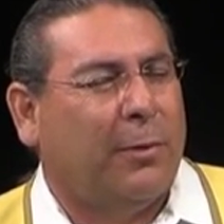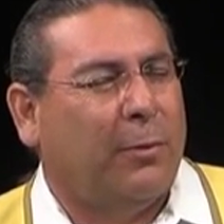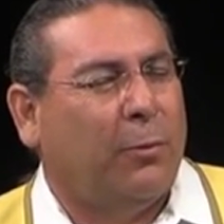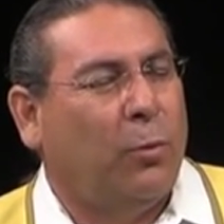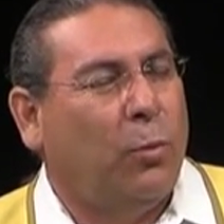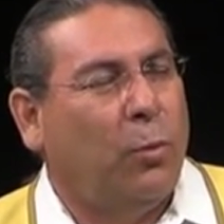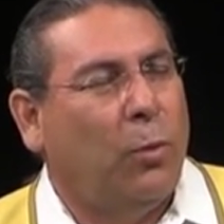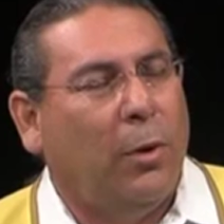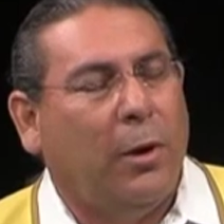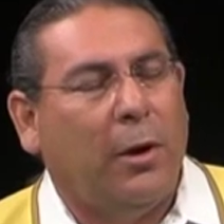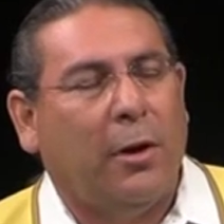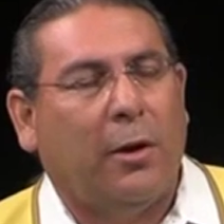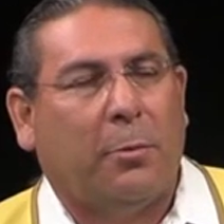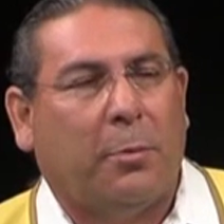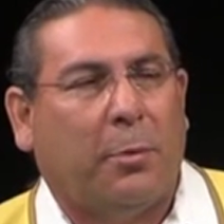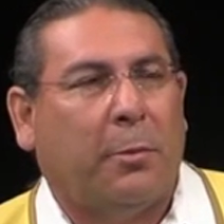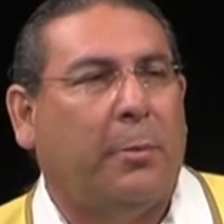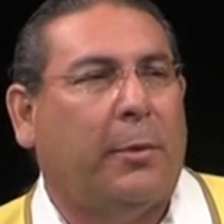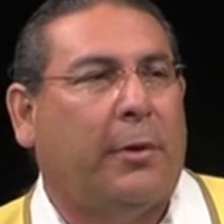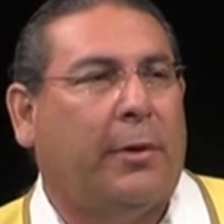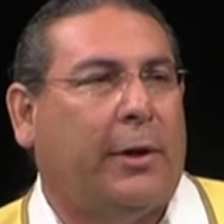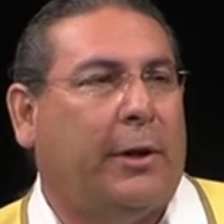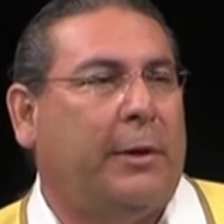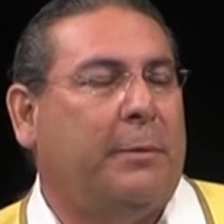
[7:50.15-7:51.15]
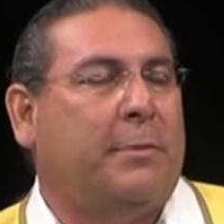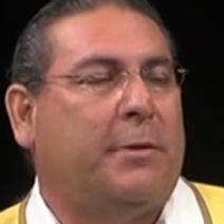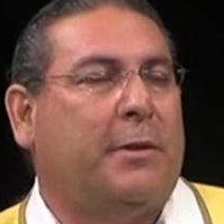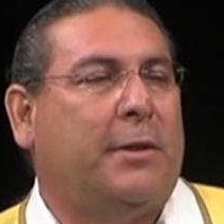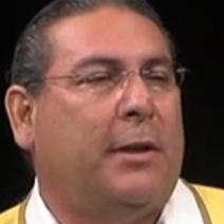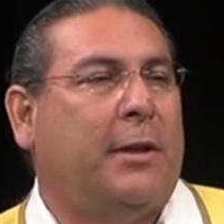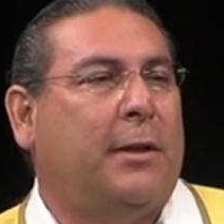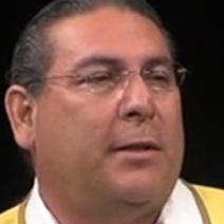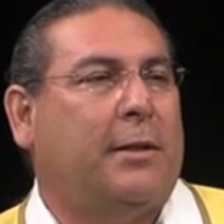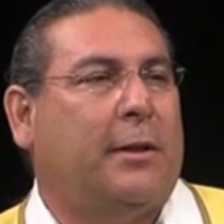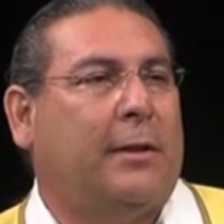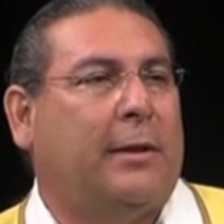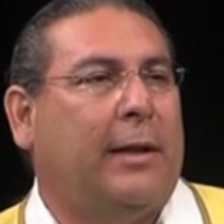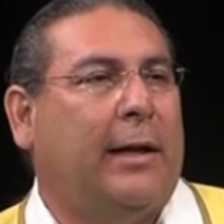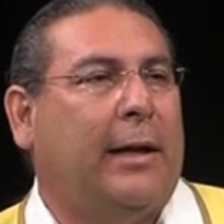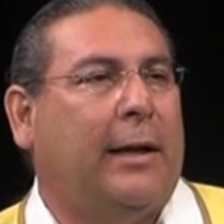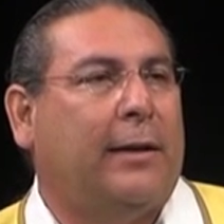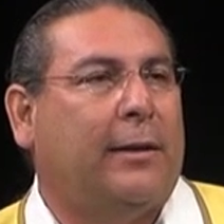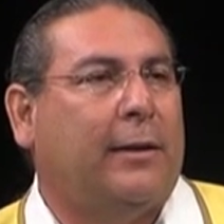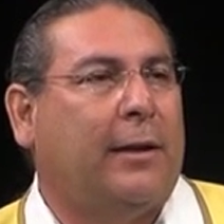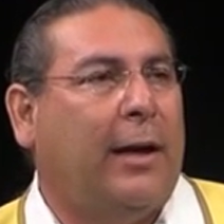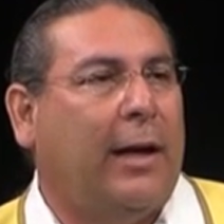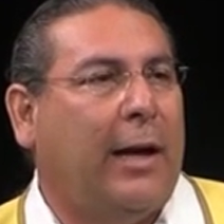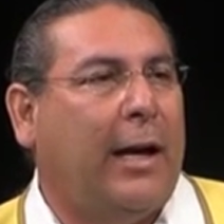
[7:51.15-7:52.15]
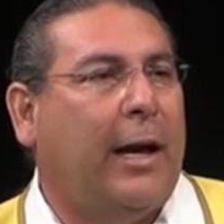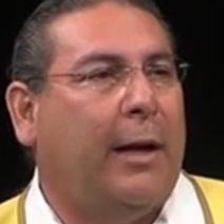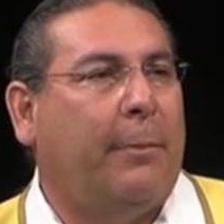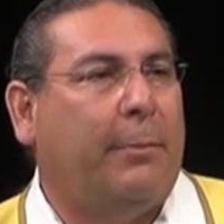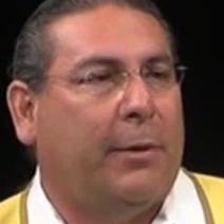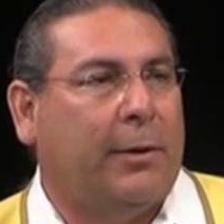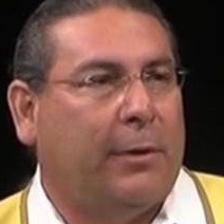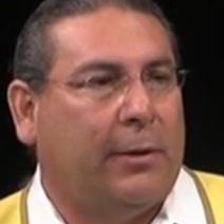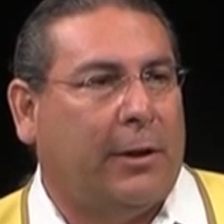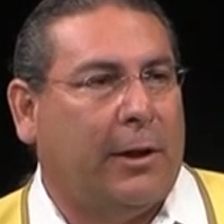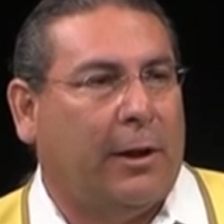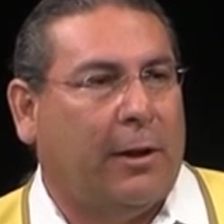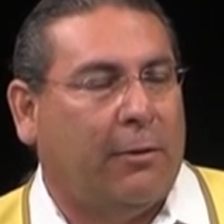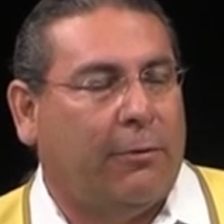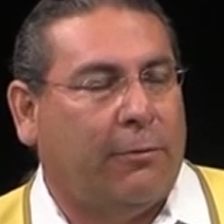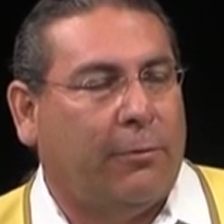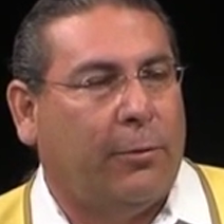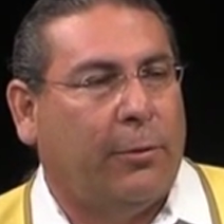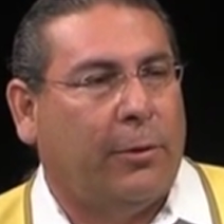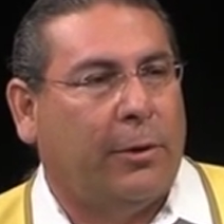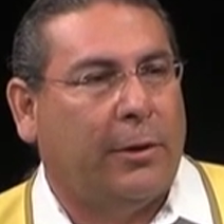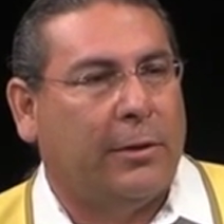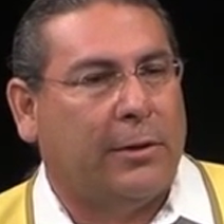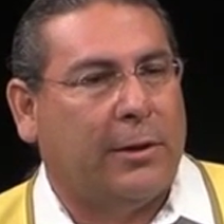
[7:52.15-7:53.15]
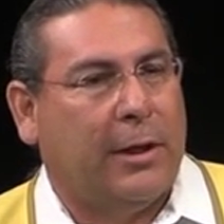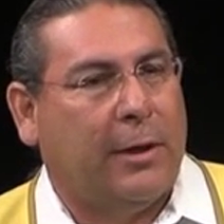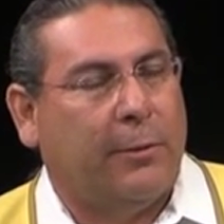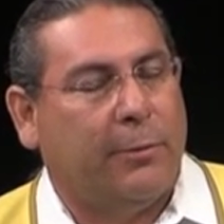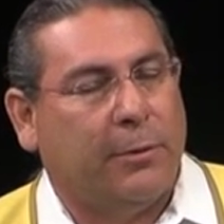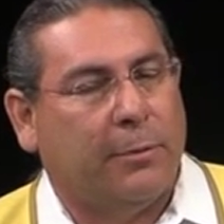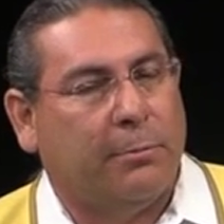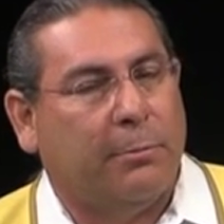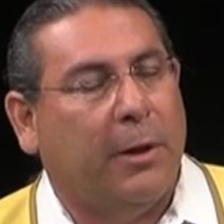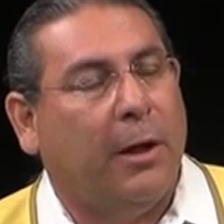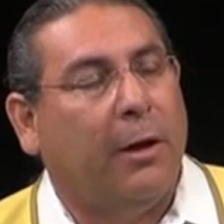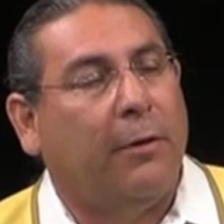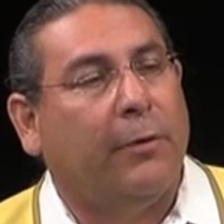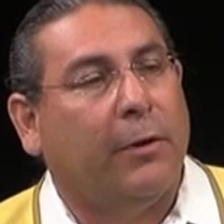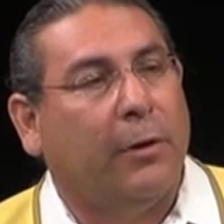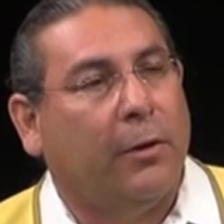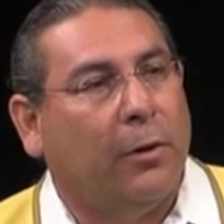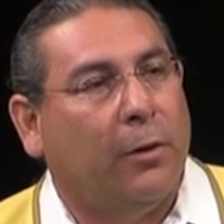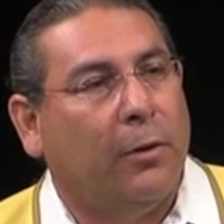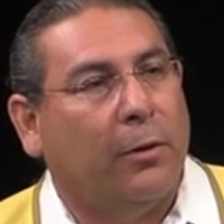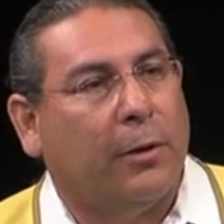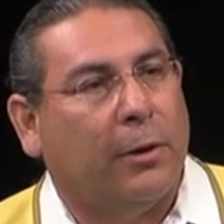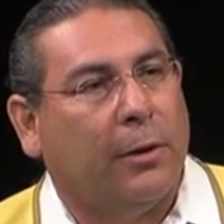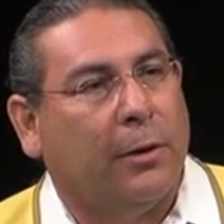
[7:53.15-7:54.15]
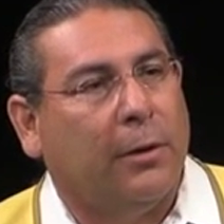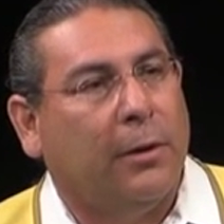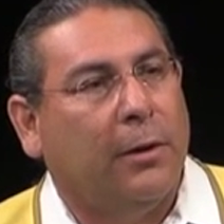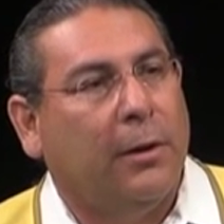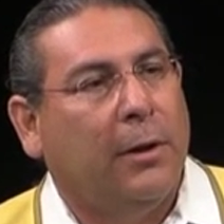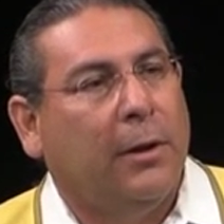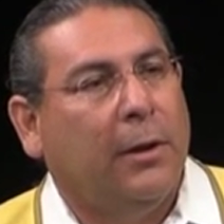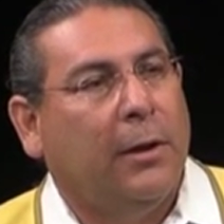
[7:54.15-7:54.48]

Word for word: one of the premier M Cs at that time in California. His name was Melvin Logan,